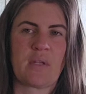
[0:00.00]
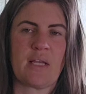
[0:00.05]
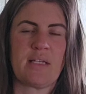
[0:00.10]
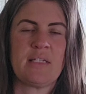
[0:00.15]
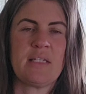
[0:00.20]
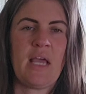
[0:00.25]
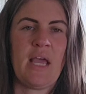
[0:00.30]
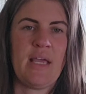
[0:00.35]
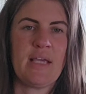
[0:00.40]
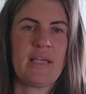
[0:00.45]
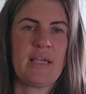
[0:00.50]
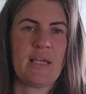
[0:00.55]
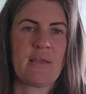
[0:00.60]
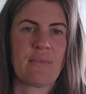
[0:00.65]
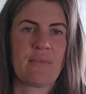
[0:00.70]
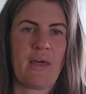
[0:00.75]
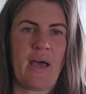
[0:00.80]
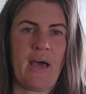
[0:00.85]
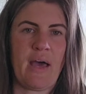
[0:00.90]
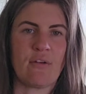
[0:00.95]

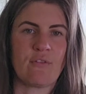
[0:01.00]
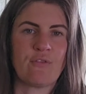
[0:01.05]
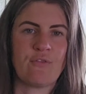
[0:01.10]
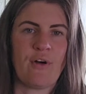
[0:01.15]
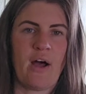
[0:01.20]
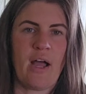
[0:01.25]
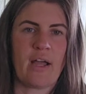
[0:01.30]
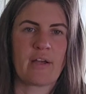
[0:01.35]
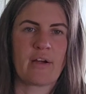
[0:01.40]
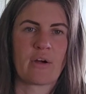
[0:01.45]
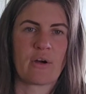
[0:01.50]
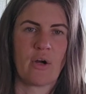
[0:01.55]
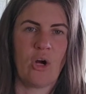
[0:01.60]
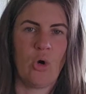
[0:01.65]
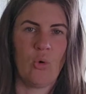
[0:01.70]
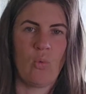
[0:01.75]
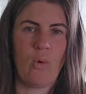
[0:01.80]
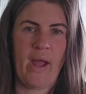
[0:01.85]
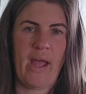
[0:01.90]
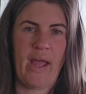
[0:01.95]
taking that fire
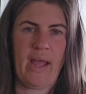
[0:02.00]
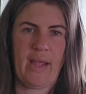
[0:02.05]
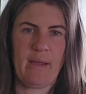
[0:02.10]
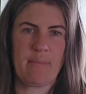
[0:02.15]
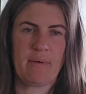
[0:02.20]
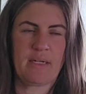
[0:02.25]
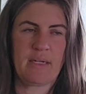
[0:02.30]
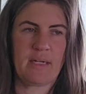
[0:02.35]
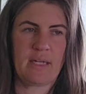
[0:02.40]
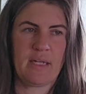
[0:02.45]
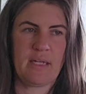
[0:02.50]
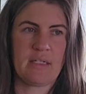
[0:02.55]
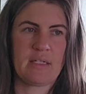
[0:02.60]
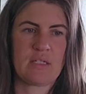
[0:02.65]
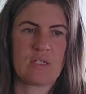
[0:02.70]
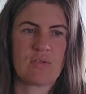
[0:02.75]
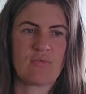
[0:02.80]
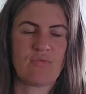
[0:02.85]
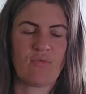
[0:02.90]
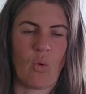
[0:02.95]
away, but it
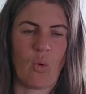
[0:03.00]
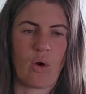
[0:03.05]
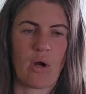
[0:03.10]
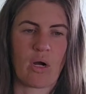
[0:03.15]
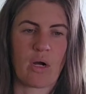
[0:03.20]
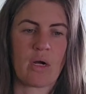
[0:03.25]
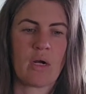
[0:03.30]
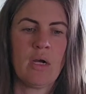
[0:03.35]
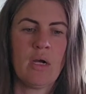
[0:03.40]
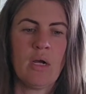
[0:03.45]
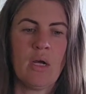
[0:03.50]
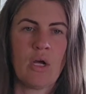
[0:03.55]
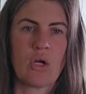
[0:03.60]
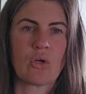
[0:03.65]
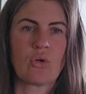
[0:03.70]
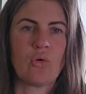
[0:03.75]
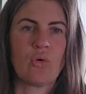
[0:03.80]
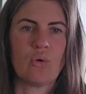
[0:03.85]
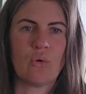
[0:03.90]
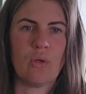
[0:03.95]
is for
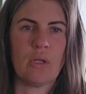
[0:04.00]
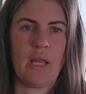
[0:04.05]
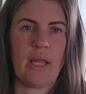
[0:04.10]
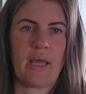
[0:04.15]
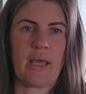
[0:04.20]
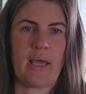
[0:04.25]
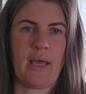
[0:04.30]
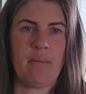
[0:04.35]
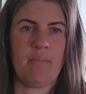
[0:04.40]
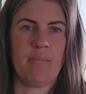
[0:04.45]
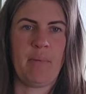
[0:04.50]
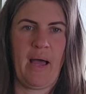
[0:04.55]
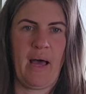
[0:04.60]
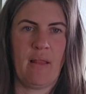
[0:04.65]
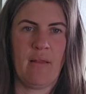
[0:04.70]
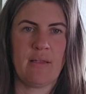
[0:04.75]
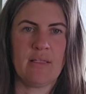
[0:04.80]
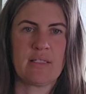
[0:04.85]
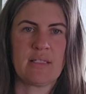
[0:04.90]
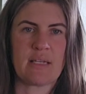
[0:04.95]
cooling and
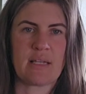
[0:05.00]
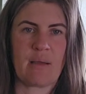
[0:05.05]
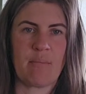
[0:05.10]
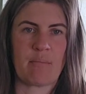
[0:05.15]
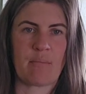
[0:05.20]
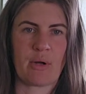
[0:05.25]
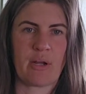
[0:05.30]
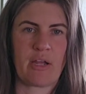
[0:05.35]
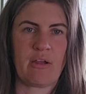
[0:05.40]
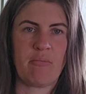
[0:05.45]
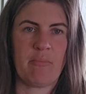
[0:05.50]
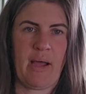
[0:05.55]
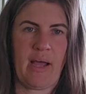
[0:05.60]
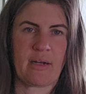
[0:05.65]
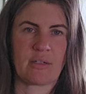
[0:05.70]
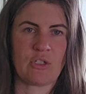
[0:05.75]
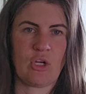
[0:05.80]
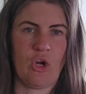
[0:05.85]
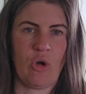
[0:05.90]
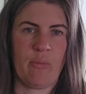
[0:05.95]
balancing and bringing
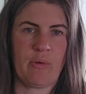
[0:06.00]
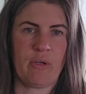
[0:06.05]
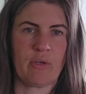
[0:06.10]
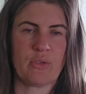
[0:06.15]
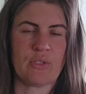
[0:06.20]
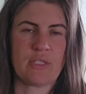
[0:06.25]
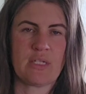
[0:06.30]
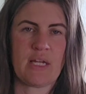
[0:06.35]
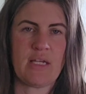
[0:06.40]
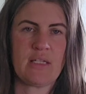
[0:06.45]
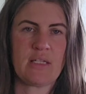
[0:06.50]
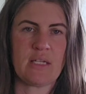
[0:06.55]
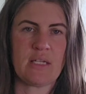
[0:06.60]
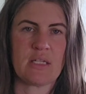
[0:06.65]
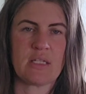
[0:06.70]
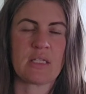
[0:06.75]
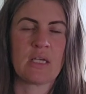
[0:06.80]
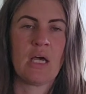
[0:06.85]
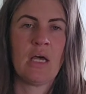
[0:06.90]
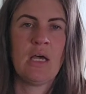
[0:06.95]
back to
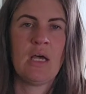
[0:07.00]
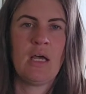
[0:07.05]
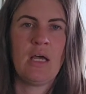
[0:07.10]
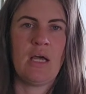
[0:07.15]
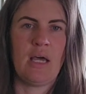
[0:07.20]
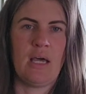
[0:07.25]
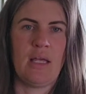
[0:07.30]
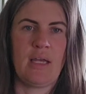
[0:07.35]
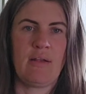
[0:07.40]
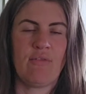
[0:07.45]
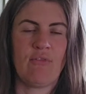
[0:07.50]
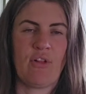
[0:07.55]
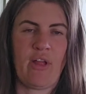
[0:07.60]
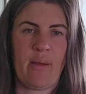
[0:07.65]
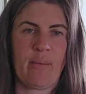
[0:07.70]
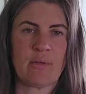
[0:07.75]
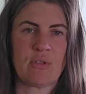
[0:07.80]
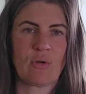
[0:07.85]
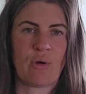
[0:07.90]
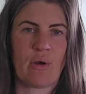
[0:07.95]
homeostasis an
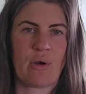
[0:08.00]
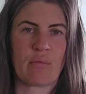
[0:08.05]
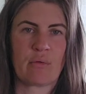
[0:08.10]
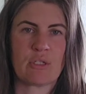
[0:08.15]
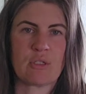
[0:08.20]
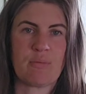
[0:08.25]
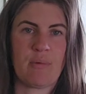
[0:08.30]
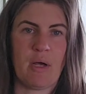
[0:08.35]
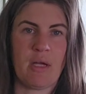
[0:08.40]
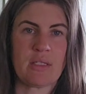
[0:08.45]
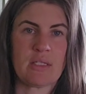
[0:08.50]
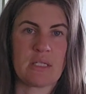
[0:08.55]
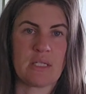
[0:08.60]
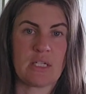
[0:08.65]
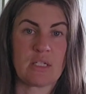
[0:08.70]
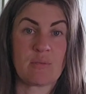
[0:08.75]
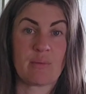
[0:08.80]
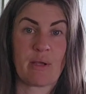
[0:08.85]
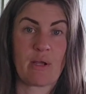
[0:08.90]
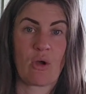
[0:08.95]
inflammatory response that
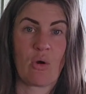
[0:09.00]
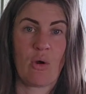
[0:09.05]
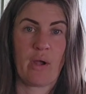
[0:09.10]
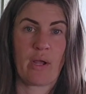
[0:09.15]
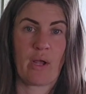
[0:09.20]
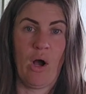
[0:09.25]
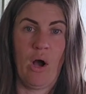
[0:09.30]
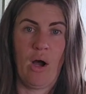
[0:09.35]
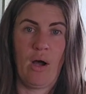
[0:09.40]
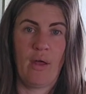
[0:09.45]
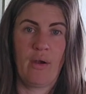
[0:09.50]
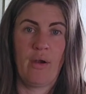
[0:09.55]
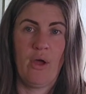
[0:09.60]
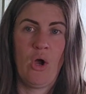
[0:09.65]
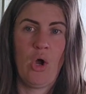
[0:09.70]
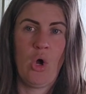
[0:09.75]
has been going on